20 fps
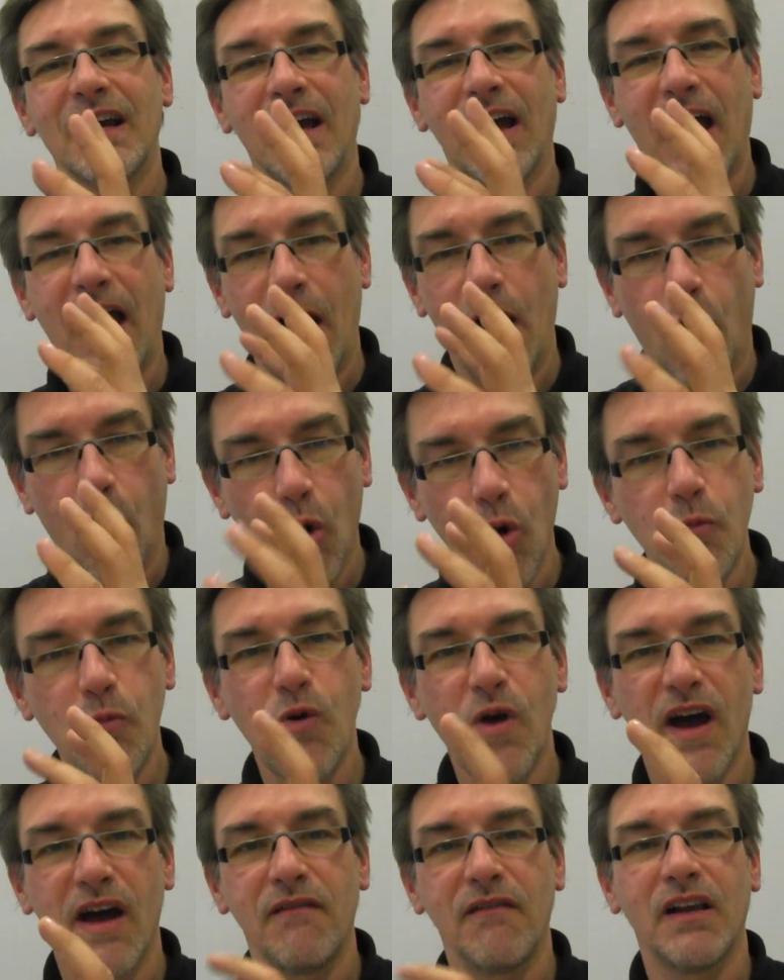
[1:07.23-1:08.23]
I hope
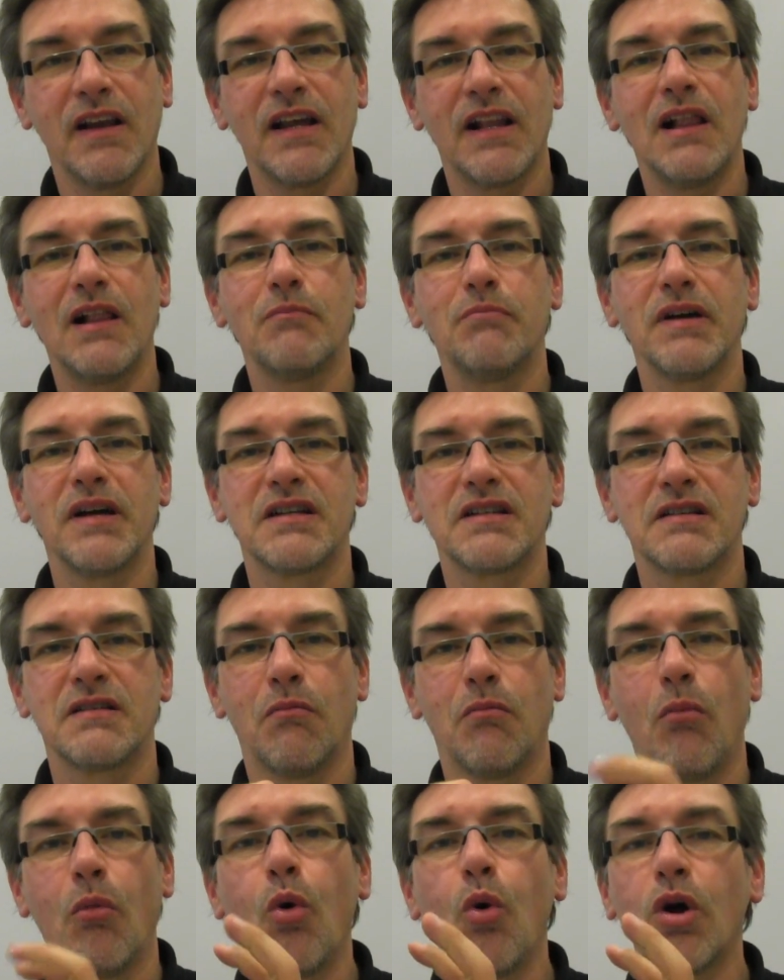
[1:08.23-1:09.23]
we have a little bit
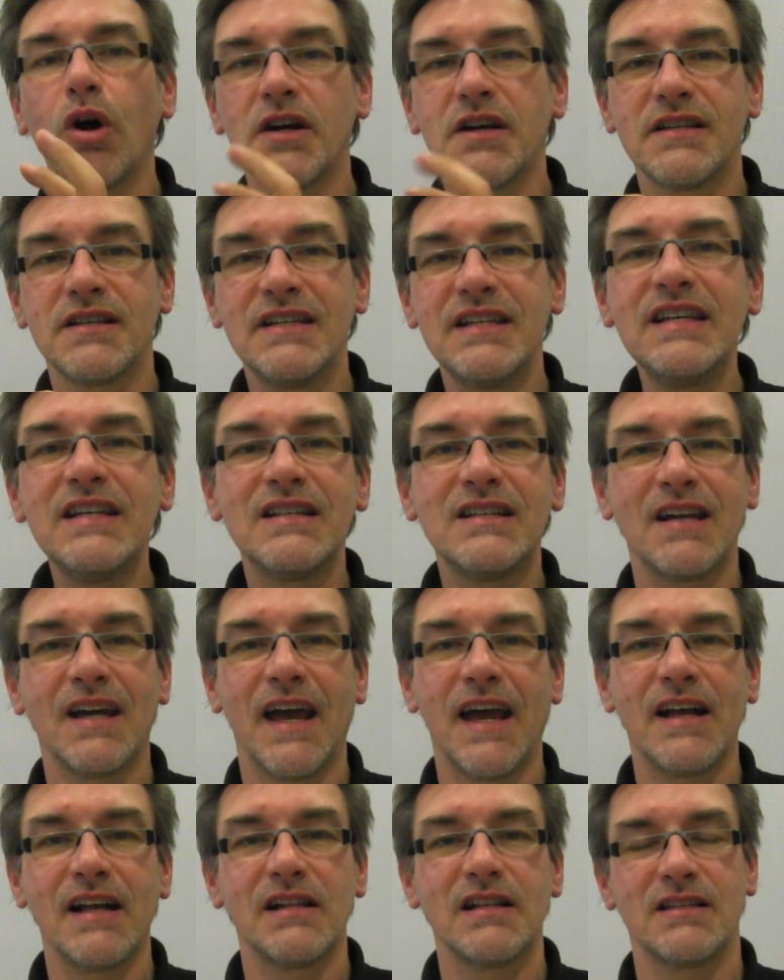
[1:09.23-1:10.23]
more
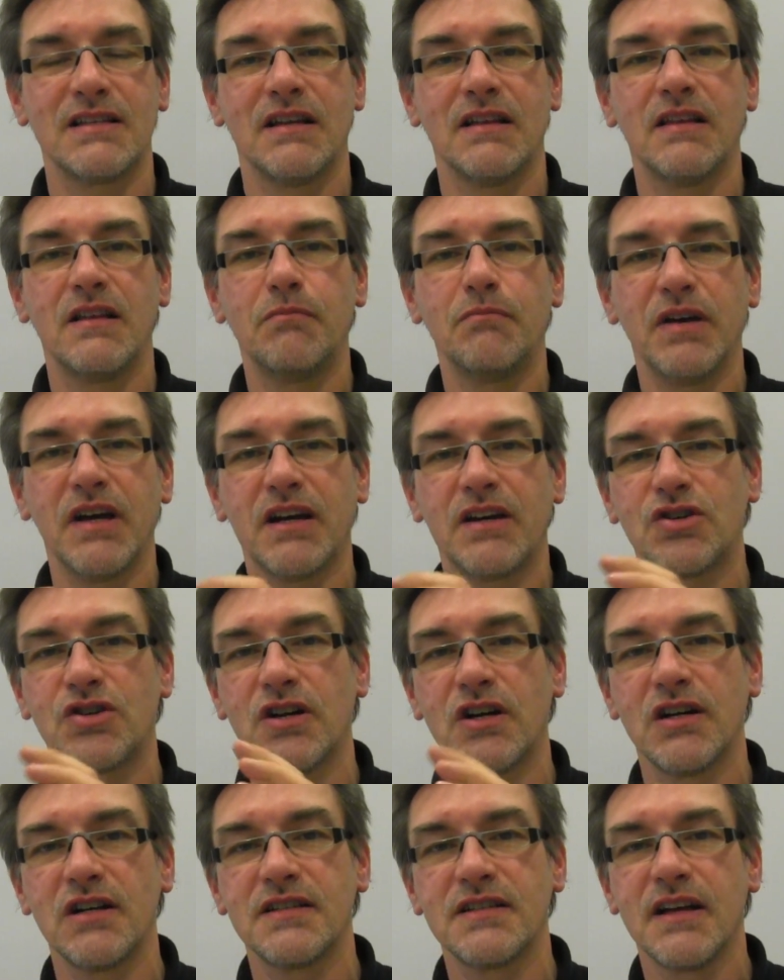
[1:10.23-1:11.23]
details in the
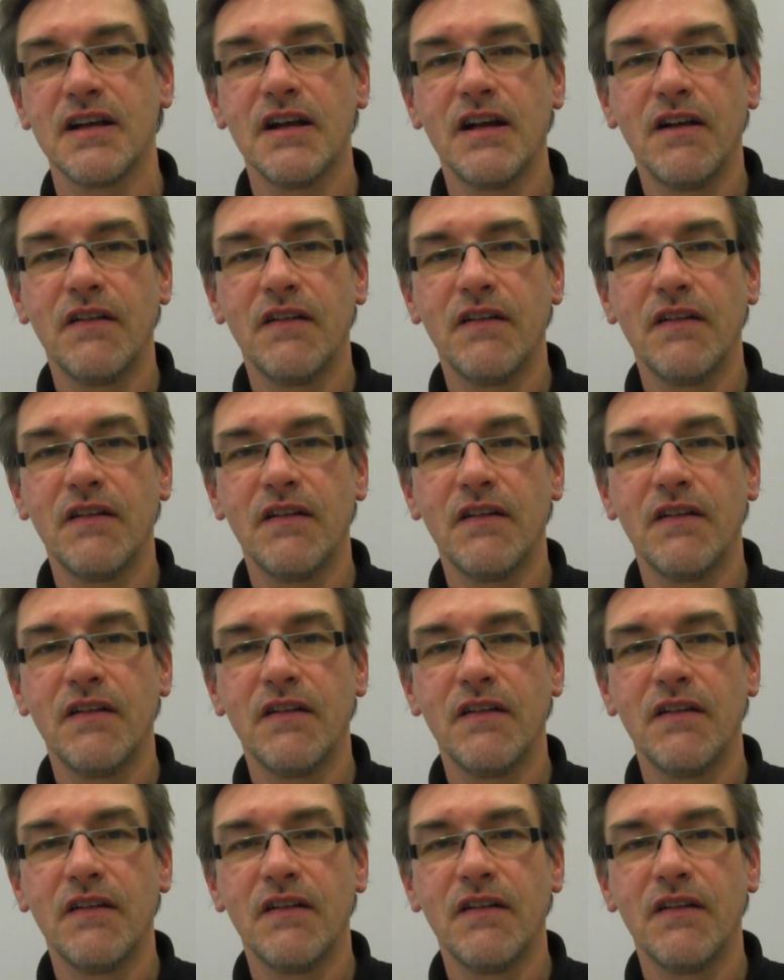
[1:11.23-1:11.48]
pictures